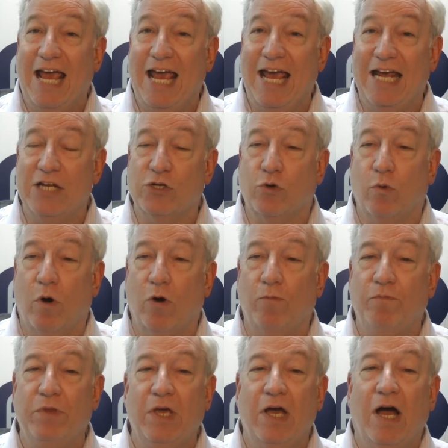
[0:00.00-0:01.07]
and,
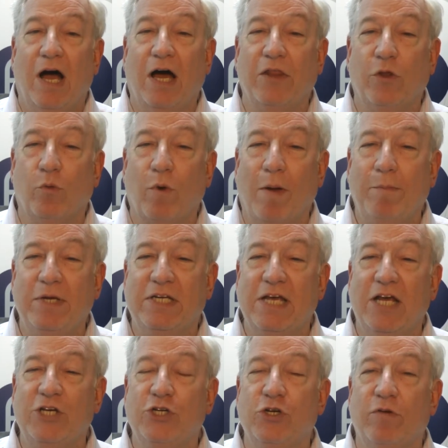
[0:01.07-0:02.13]
quote, on the
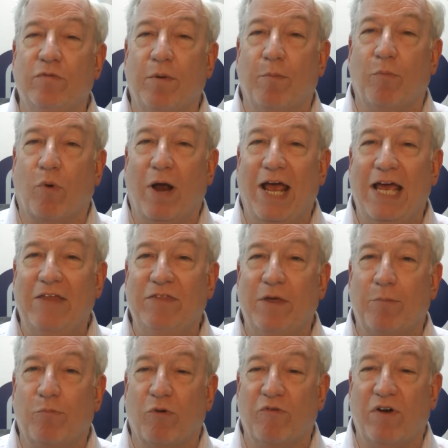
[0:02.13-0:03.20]
reputation of the brand
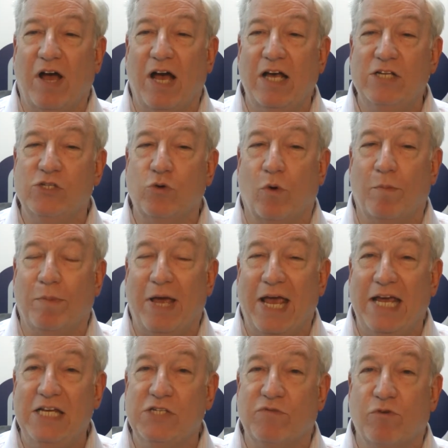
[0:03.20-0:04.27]
that provides or
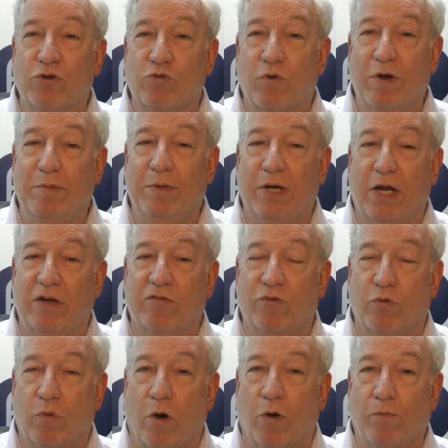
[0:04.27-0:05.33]
pays for treatment, end
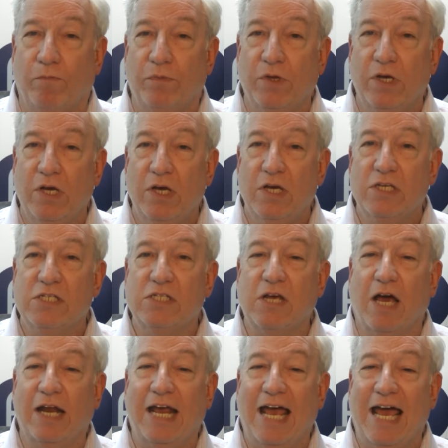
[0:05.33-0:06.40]
of quote.
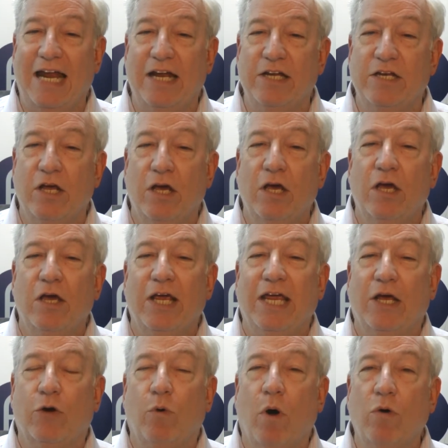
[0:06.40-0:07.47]
Stott added,
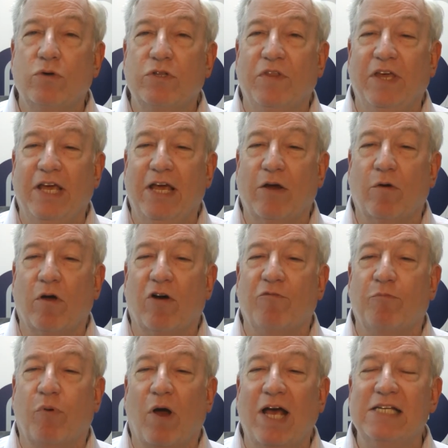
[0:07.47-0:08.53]
quote, the era
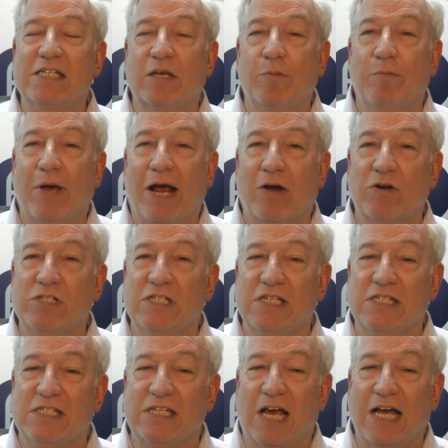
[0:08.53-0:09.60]
of price
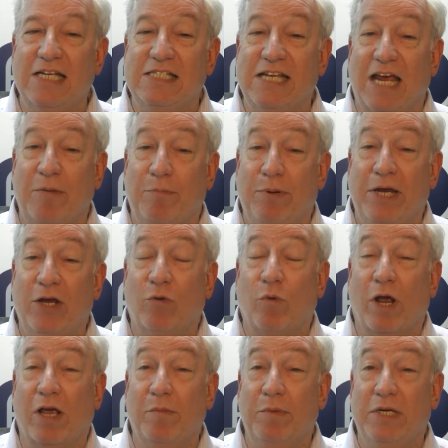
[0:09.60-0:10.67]
comparison sites and peer
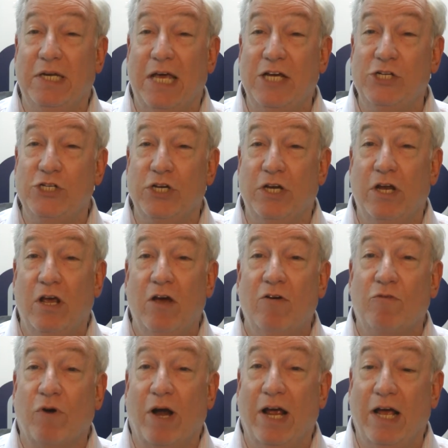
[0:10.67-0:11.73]
recommendation
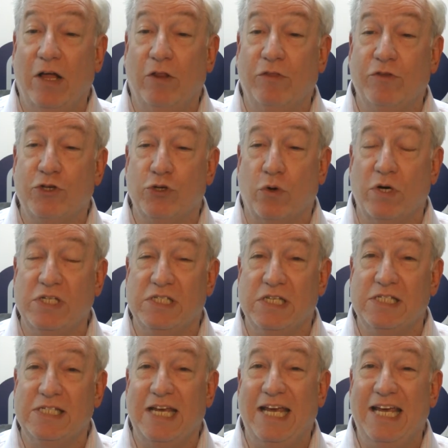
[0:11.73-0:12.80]
for health
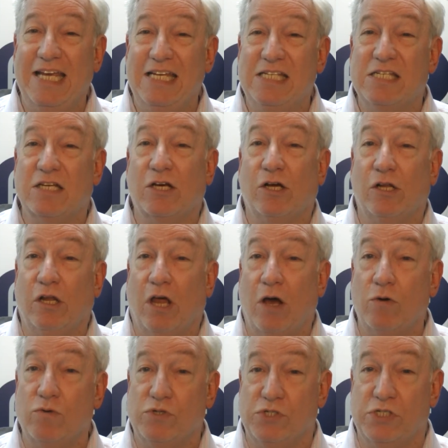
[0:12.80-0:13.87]
choices is
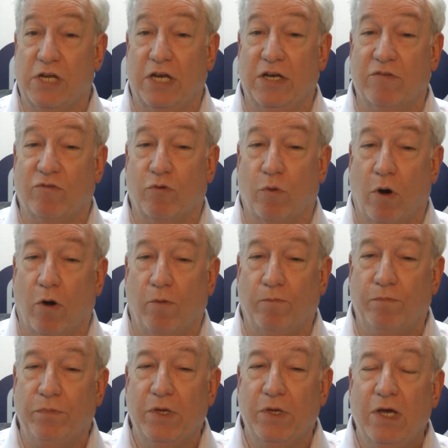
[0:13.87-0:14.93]
close, end of quote.
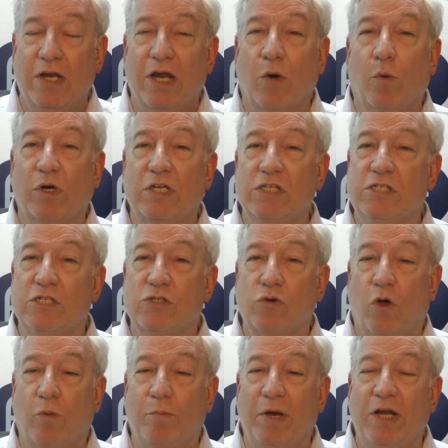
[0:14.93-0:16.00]
Now, what does this
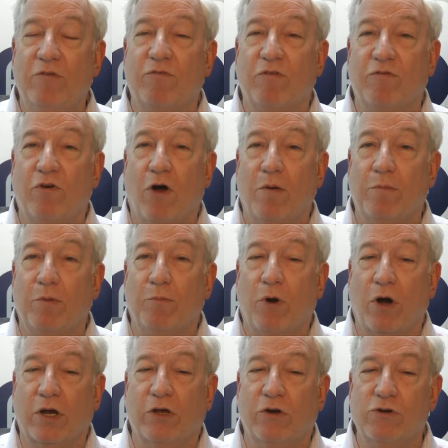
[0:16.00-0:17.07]
all mean for pharma
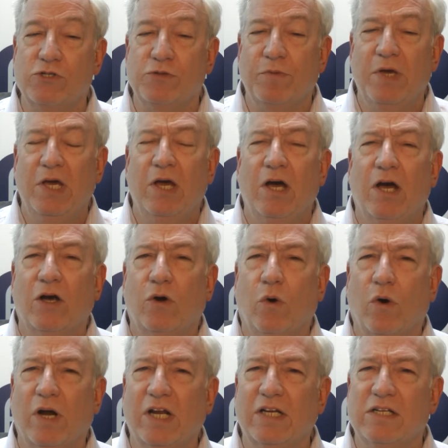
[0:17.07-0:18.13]
marketers?
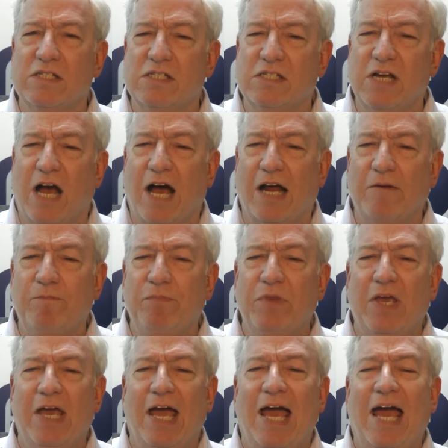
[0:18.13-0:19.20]
According to Stott,
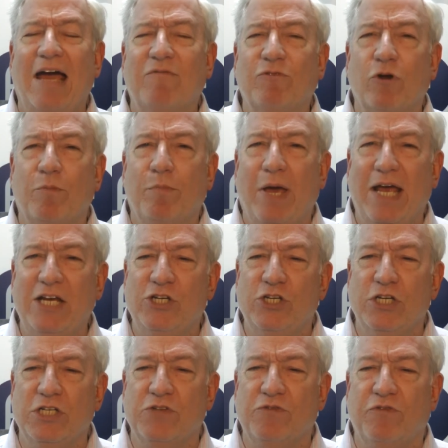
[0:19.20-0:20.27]
after
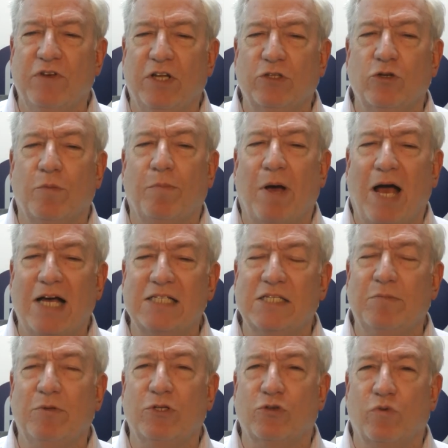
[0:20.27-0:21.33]
patients filter
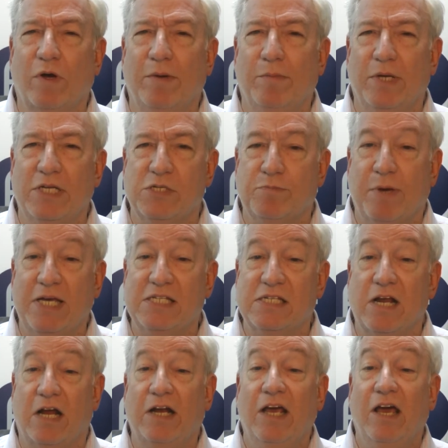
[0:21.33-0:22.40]
possible treatments
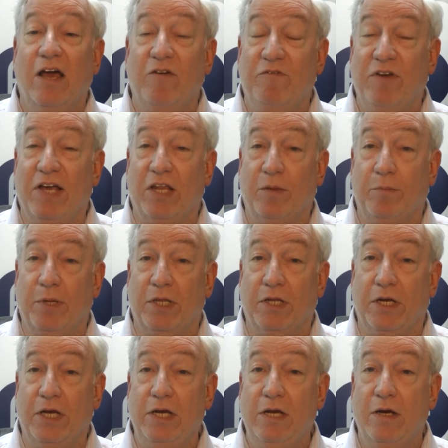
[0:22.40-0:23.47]
based on
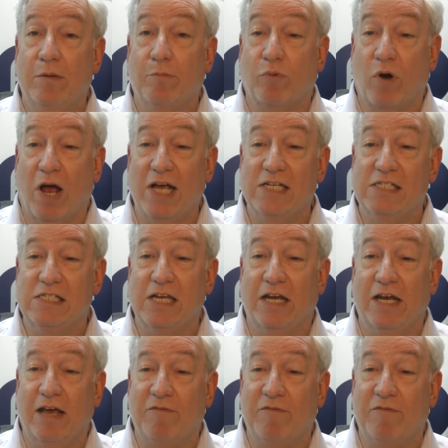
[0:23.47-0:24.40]
availability, price, and